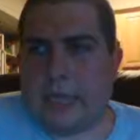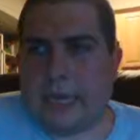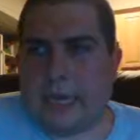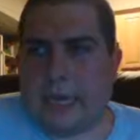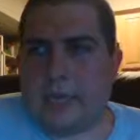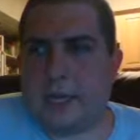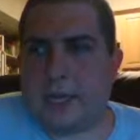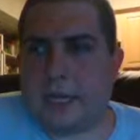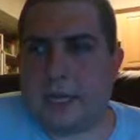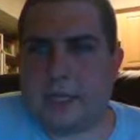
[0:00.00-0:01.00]
that
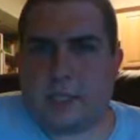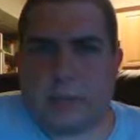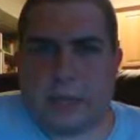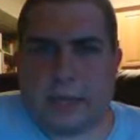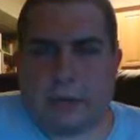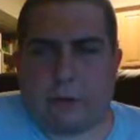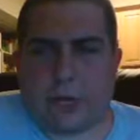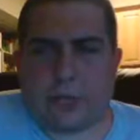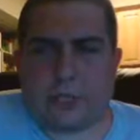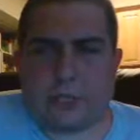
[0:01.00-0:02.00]
He's the one that
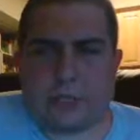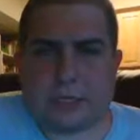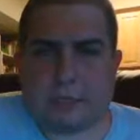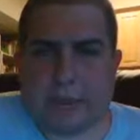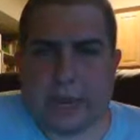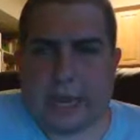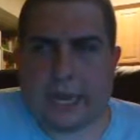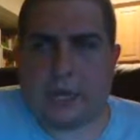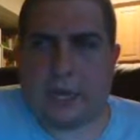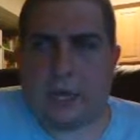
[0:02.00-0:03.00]
raised Chris
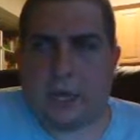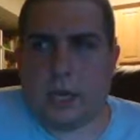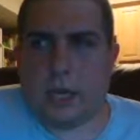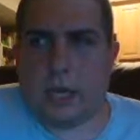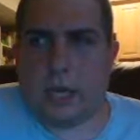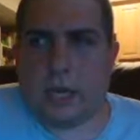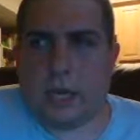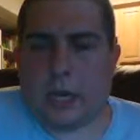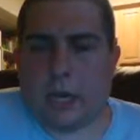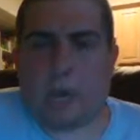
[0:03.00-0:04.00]
Pratt.
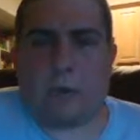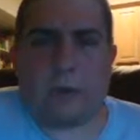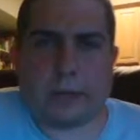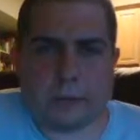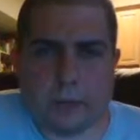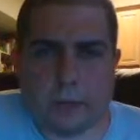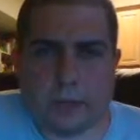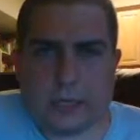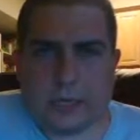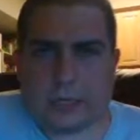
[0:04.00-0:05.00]
Uh, Kurt
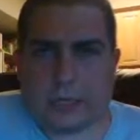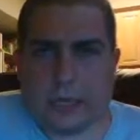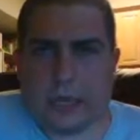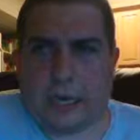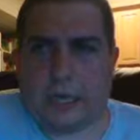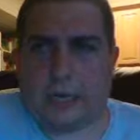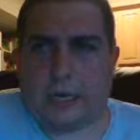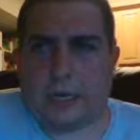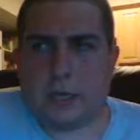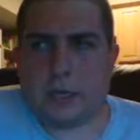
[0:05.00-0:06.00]
Russell is uh,
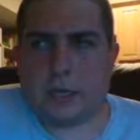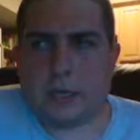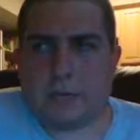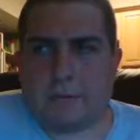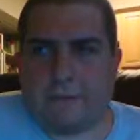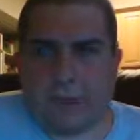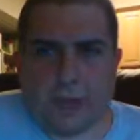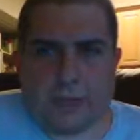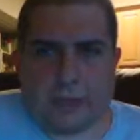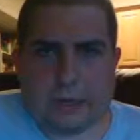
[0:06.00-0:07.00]
the
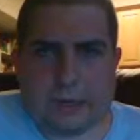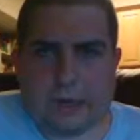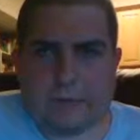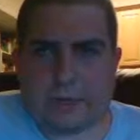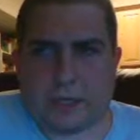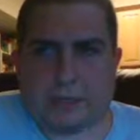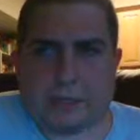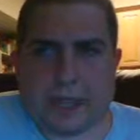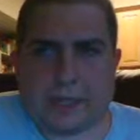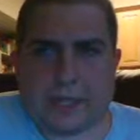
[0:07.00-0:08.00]
father of Chris
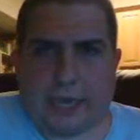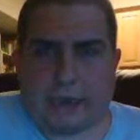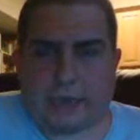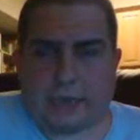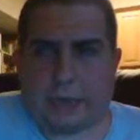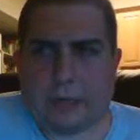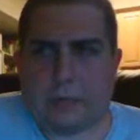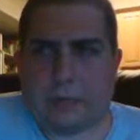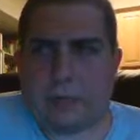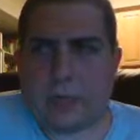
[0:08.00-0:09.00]
Pratt's
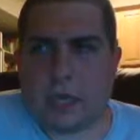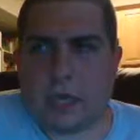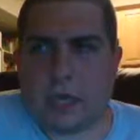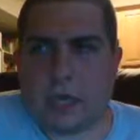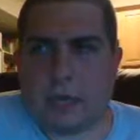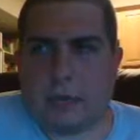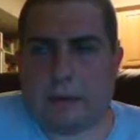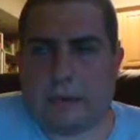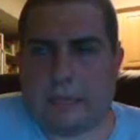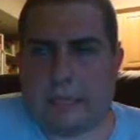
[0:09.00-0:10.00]
character, uh,
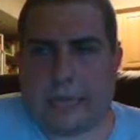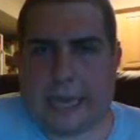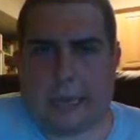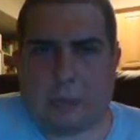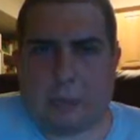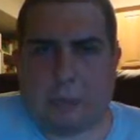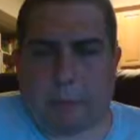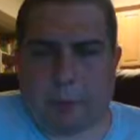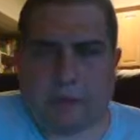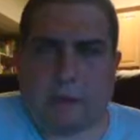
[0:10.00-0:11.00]
like the actual
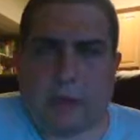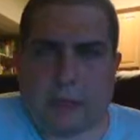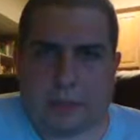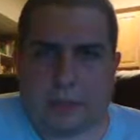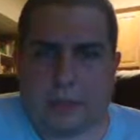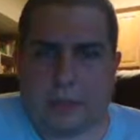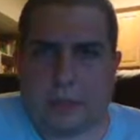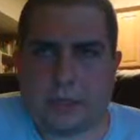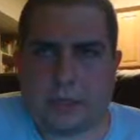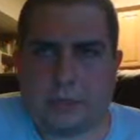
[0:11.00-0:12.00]
birth father
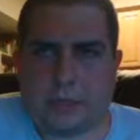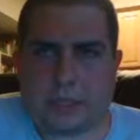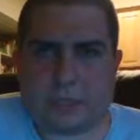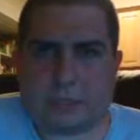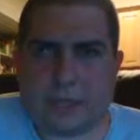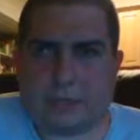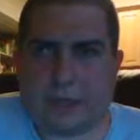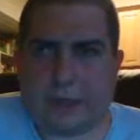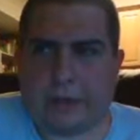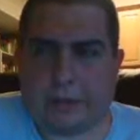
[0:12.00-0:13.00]
of Chris Pratt's
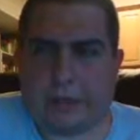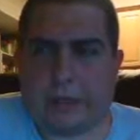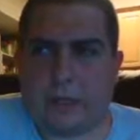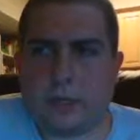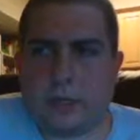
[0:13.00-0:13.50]
character.